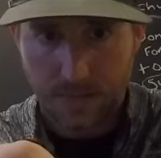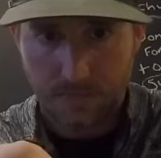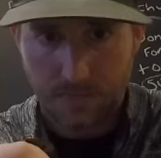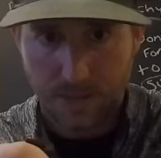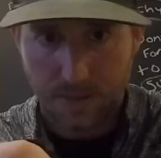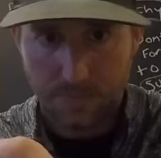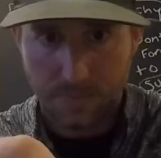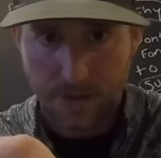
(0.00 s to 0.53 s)
of
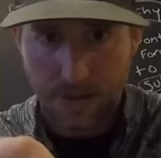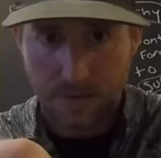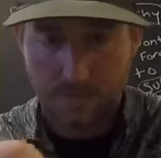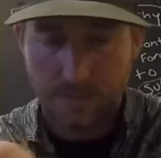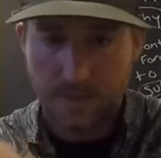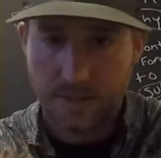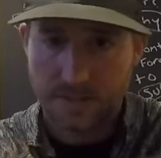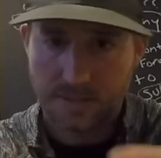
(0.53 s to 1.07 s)
that bait,
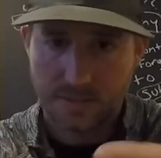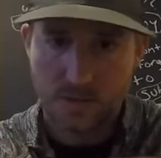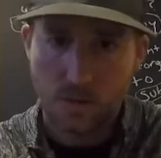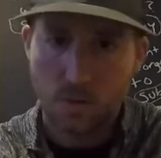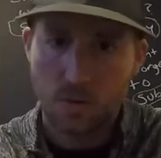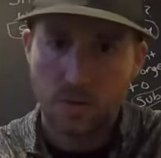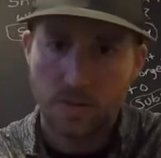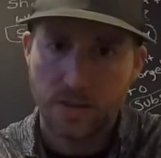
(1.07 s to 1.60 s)
because the goal
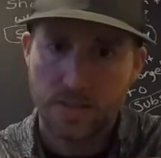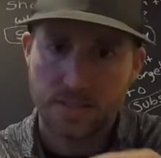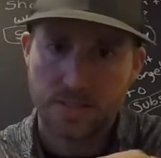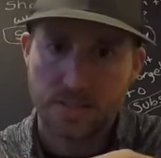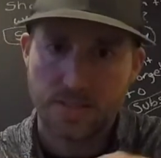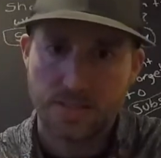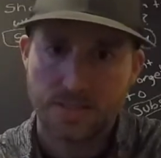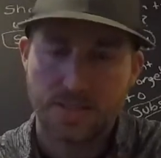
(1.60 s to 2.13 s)
of this
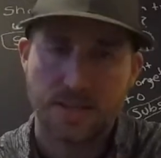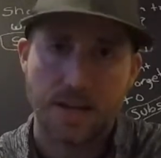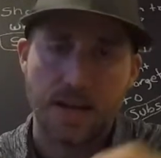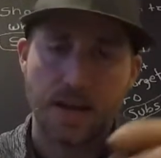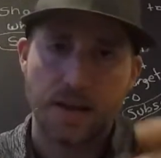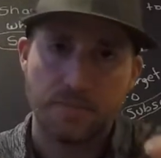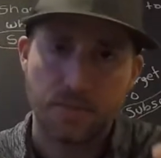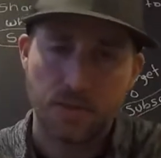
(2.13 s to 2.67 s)
is to not
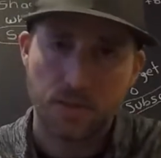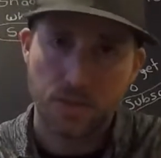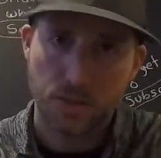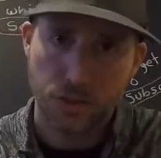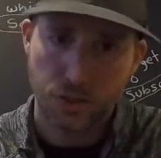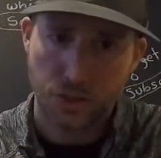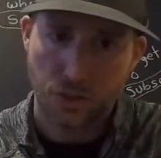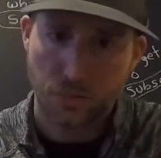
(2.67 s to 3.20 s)
have the hook
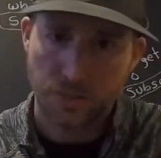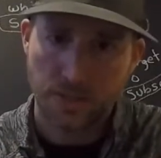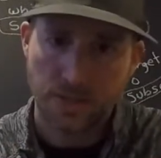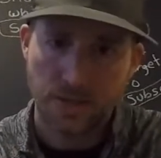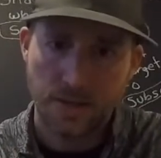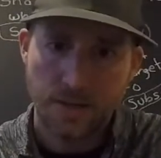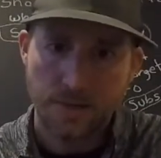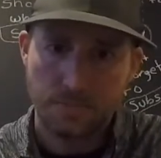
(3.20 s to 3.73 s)
showing,
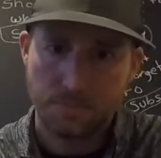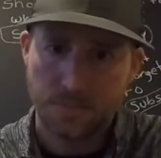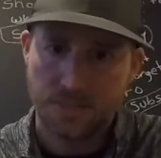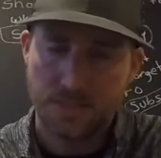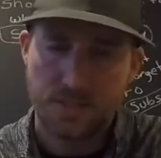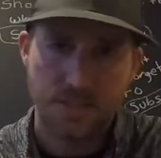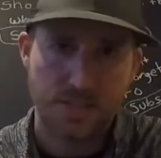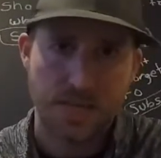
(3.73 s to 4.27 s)
but to
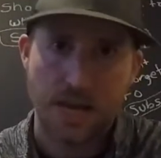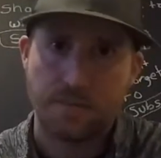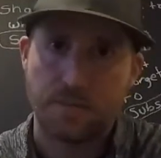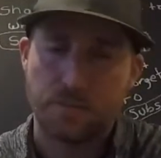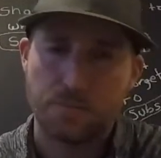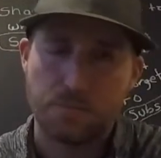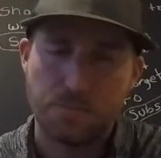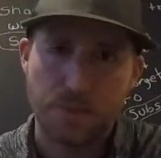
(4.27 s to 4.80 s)
just have
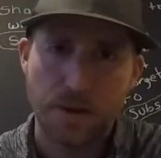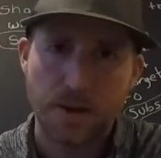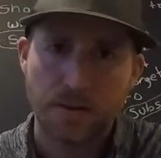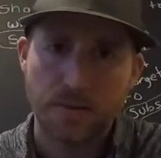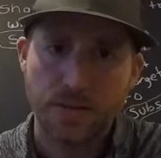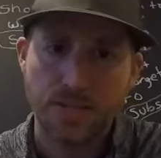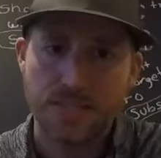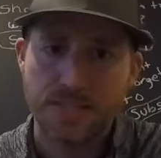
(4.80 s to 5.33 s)
it
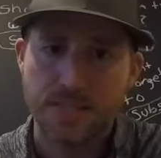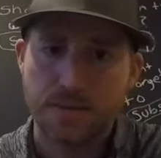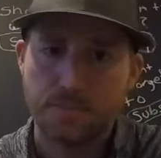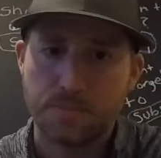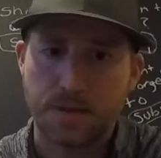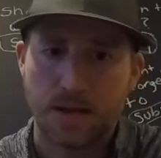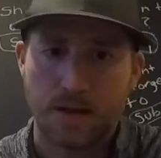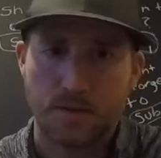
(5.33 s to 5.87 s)
barely tipping
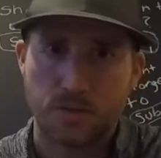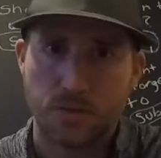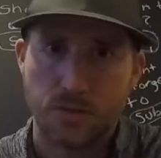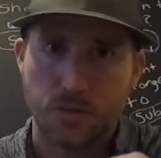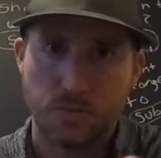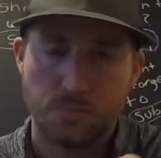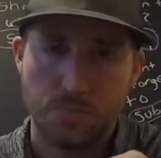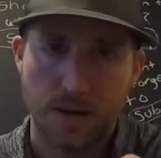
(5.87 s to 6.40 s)
out so you
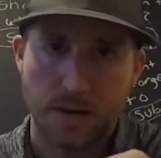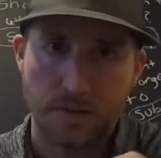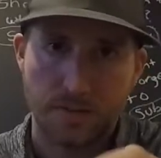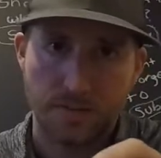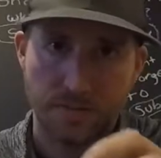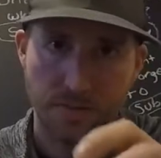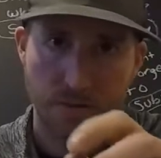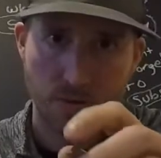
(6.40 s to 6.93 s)
can barely
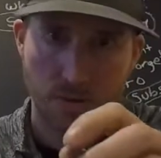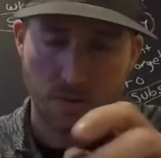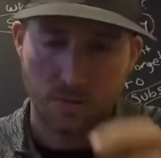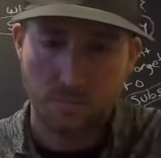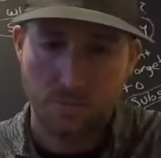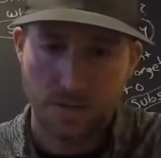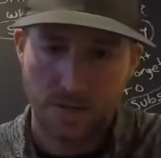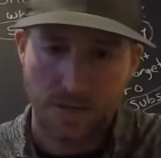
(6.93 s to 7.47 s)
feel a little
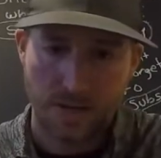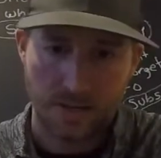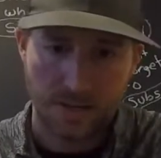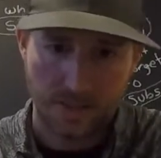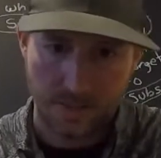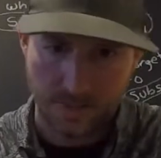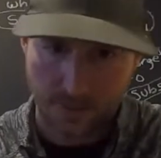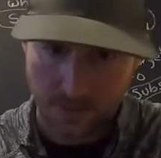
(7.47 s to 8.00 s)
prick on the edge
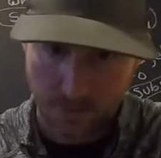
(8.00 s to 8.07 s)
of this